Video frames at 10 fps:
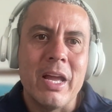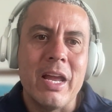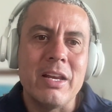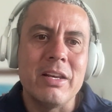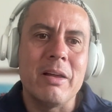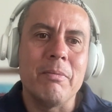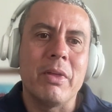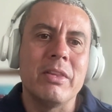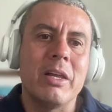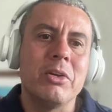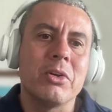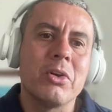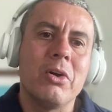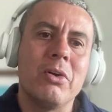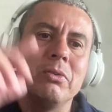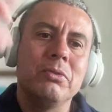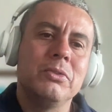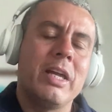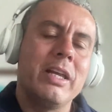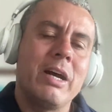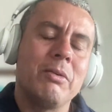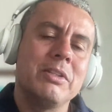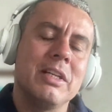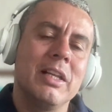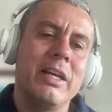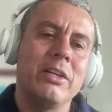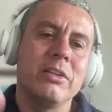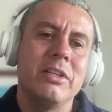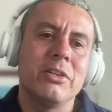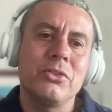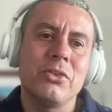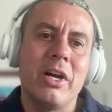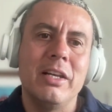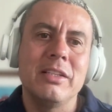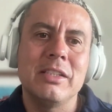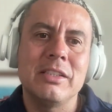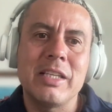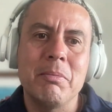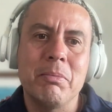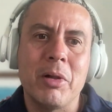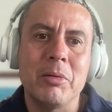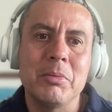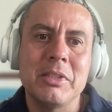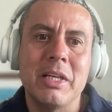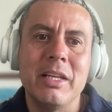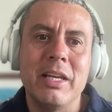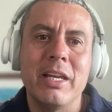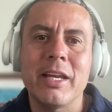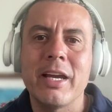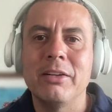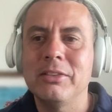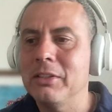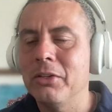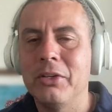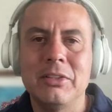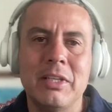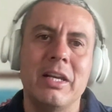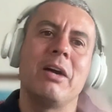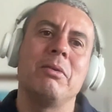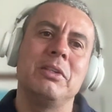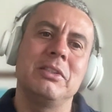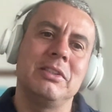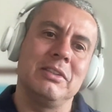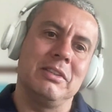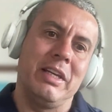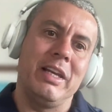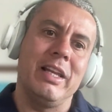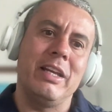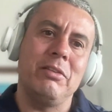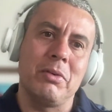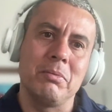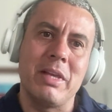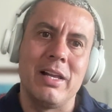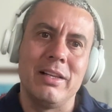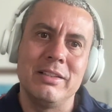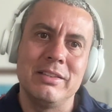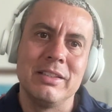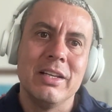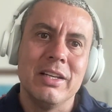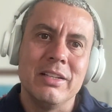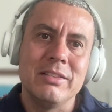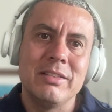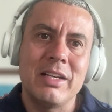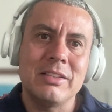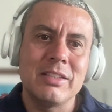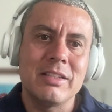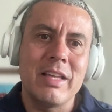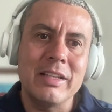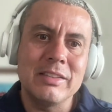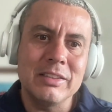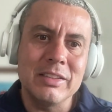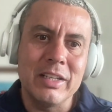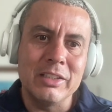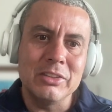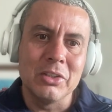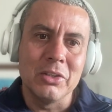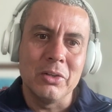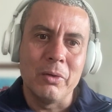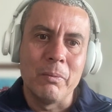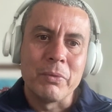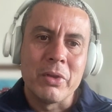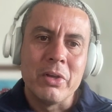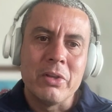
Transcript: And then you go 10 hours inland in Australia, it's the same problems that they encounter going 10 hours inland from Dallas. That's the desert there. So